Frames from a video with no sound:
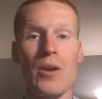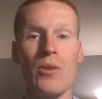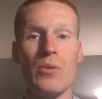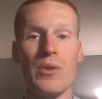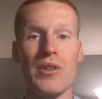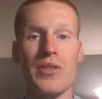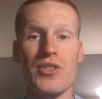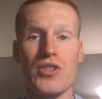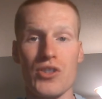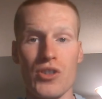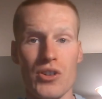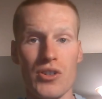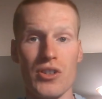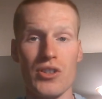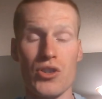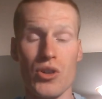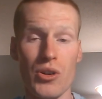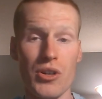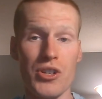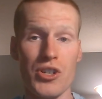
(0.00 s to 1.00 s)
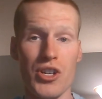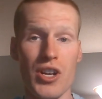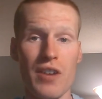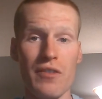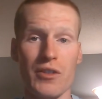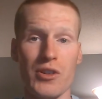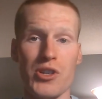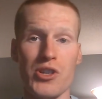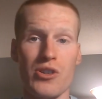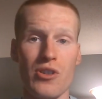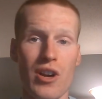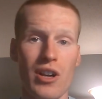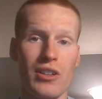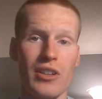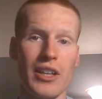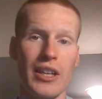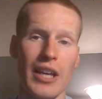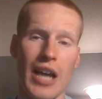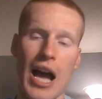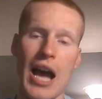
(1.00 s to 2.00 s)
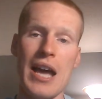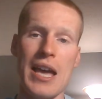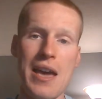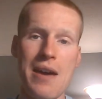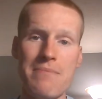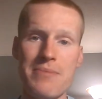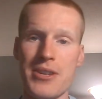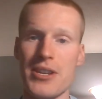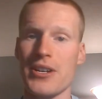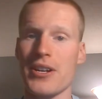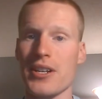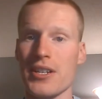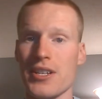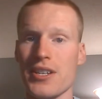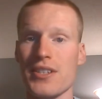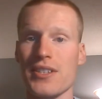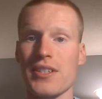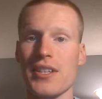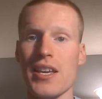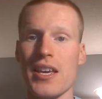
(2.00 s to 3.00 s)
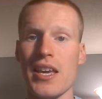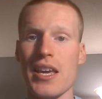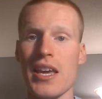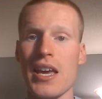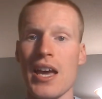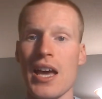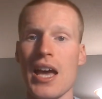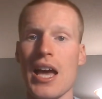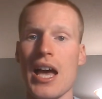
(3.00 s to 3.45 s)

with Sh- jordan schafer struggling i am curious to see